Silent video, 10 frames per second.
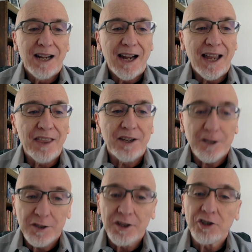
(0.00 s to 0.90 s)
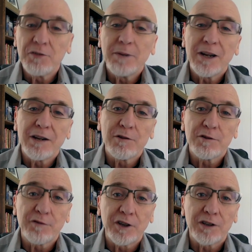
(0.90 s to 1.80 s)
and the decision makers
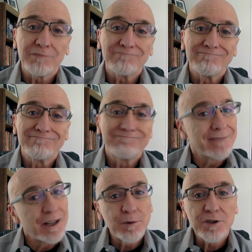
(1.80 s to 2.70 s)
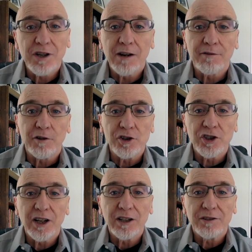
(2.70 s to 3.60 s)
felt it was time for a
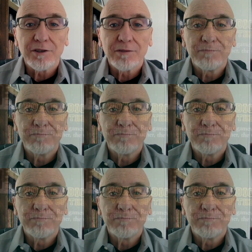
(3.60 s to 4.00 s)
change.